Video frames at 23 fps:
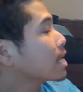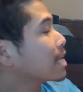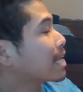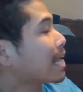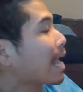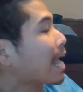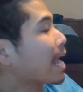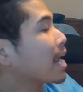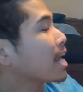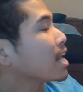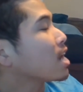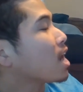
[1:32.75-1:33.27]

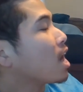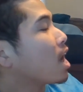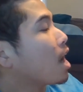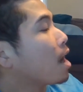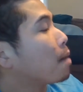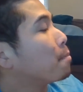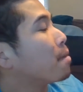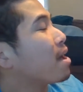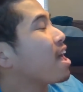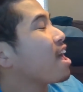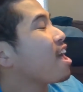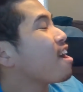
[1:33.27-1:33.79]
He ate
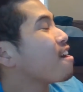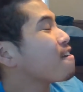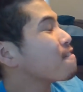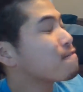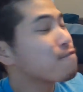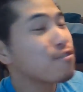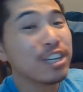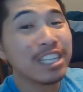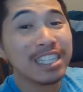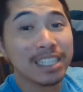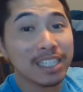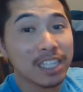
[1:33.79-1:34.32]
up
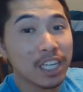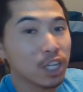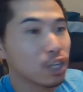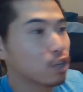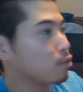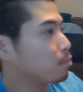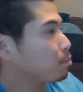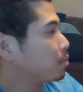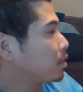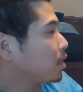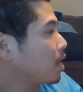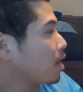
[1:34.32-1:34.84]
every
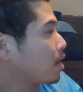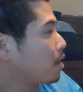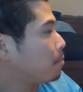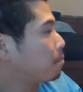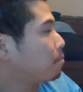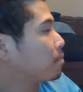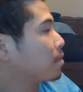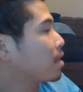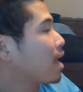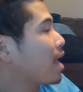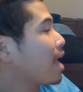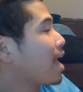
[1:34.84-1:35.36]
single
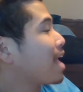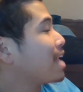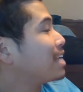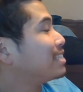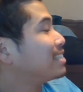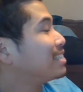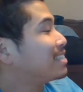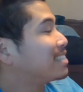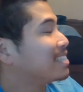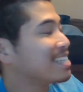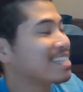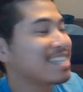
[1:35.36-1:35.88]
plum
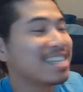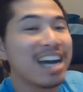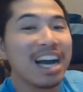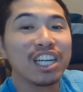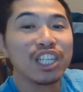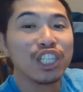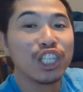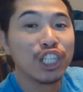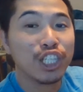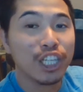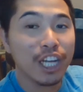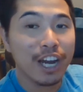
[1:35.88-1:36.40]
and did
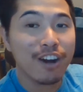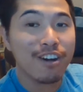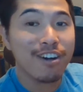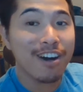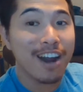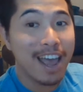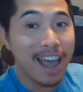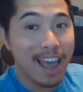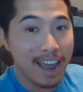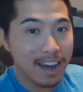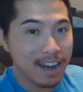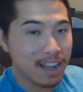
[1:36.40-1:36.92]
not
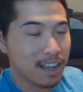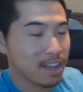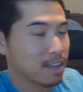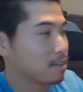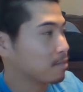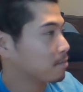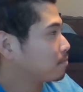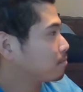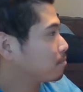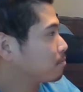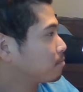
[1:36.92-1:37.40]
share any.